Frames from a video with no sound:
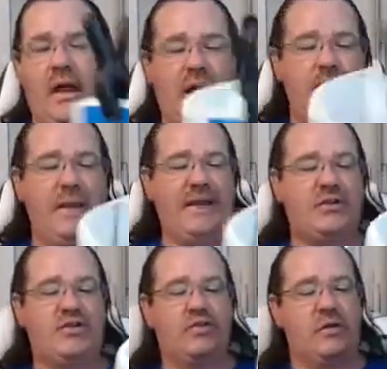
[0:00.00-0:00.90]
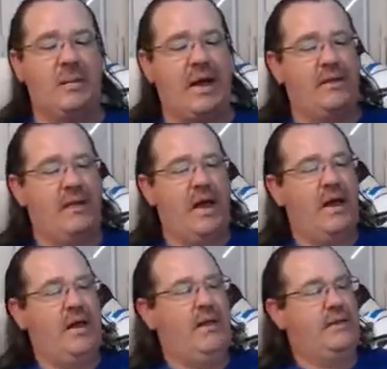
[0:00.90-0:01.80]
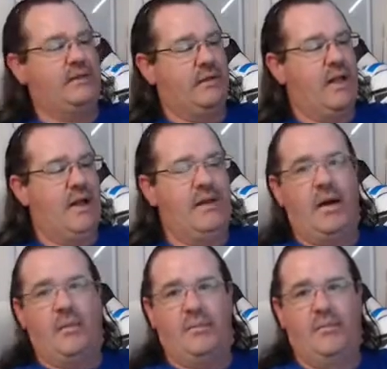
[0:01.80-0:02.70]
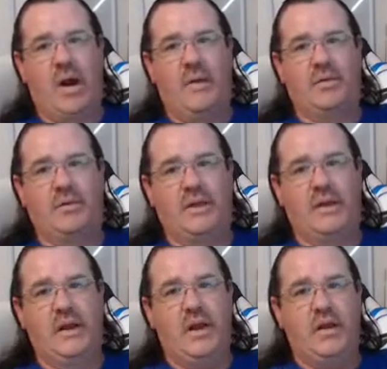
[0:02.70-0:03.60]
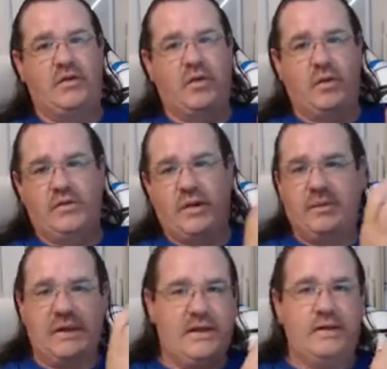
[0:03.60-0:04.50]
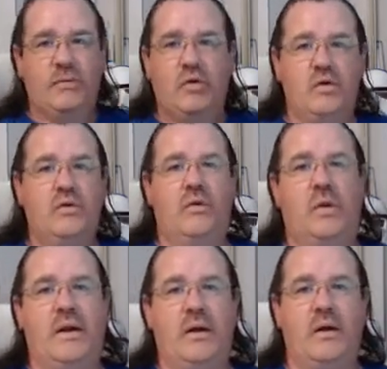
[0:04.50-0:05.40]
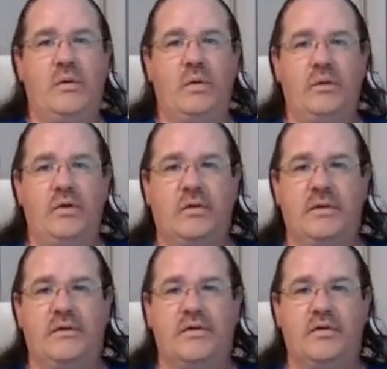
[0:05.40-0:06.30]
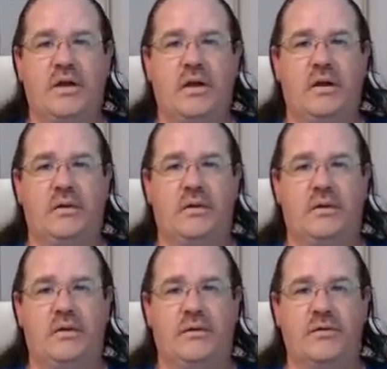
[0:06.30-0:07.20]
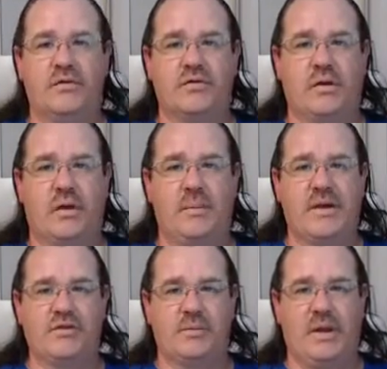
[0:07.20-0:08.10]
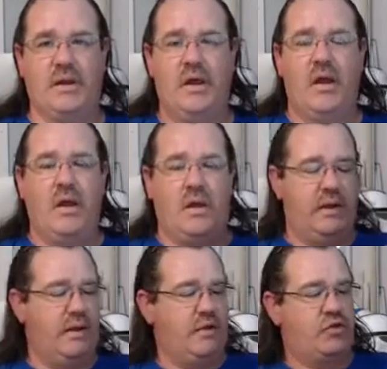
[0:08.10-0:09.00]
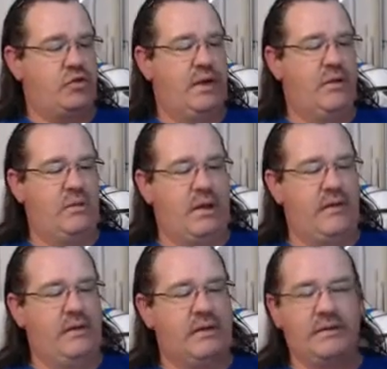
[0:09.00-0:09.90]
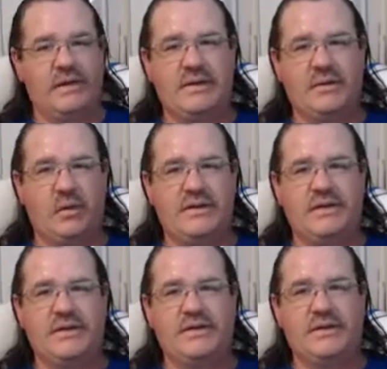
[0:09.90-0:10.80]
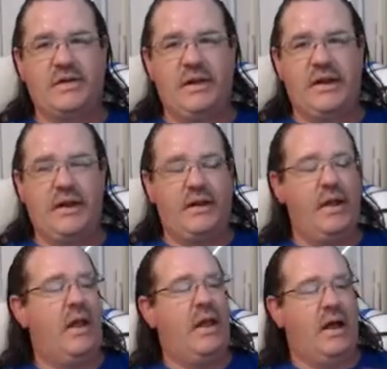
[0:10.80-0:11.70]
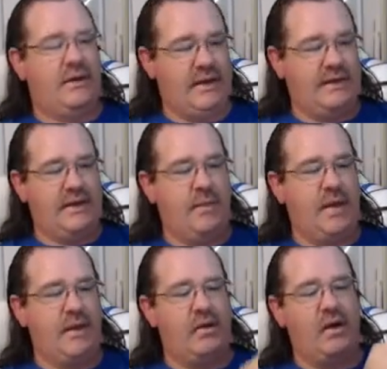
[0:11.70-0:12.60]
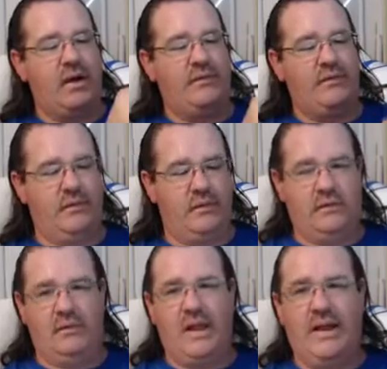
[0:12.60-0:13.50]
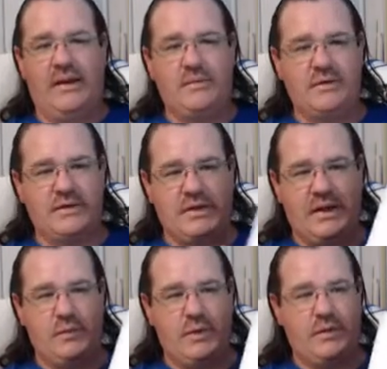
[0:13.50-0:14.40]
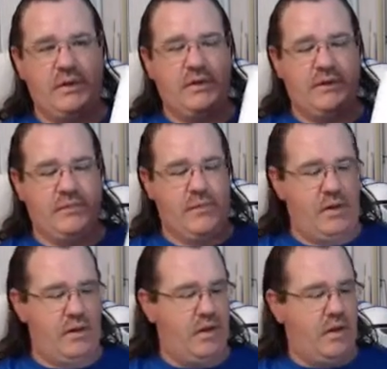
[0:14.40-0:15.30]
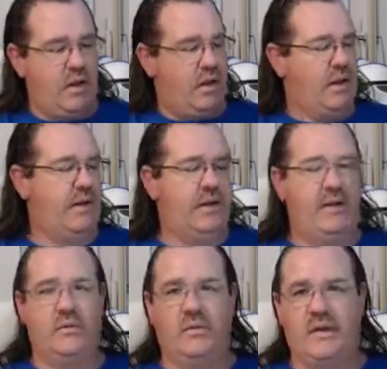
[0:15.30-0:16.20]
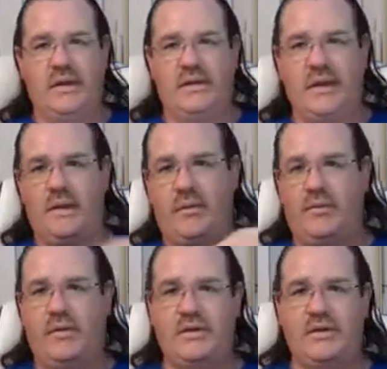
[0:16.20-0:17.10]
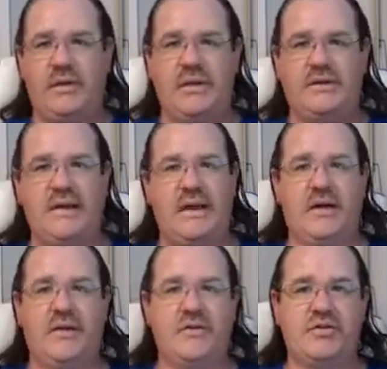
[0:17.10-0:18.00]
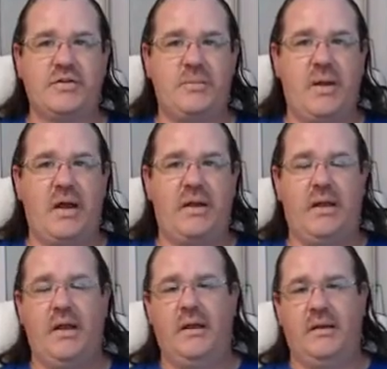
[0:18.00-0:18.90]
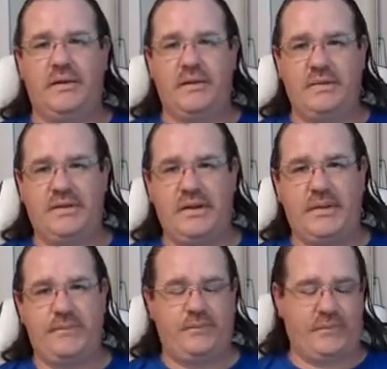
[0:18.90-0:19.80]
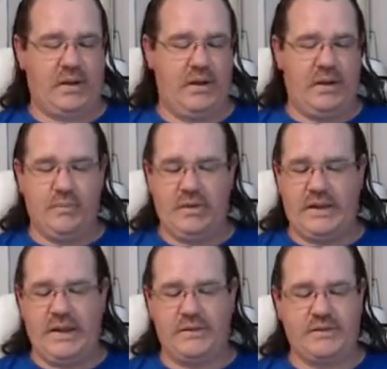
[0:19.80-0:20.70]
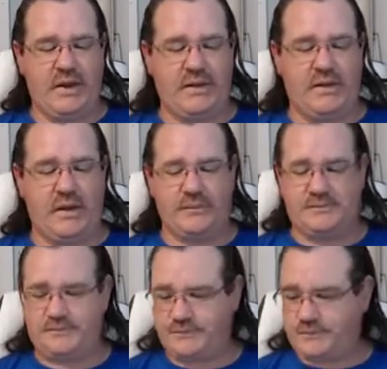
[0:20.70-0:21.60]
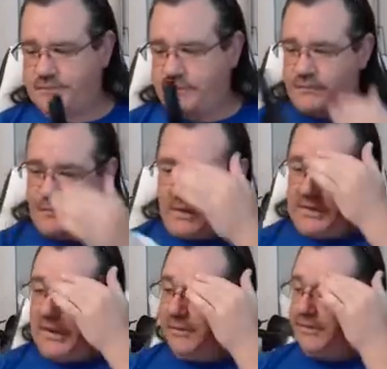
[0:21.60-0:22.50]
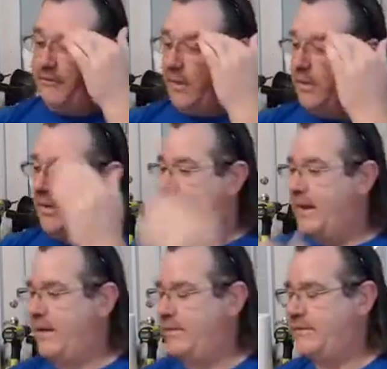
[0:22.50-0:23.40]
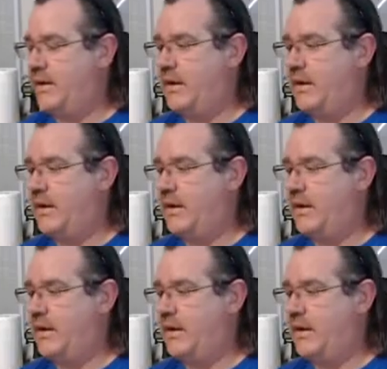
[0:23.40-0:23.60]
and make sure my lines line up properly, so something didn't move when we were doing the first cut or the first measurement. All right, so I don't have this. Once this is good again, I'll take that back off, line them the same way we did the front, and then we'll cut them, put the inside cover strip on, let them sit, and then put the outsides on. Now, as far as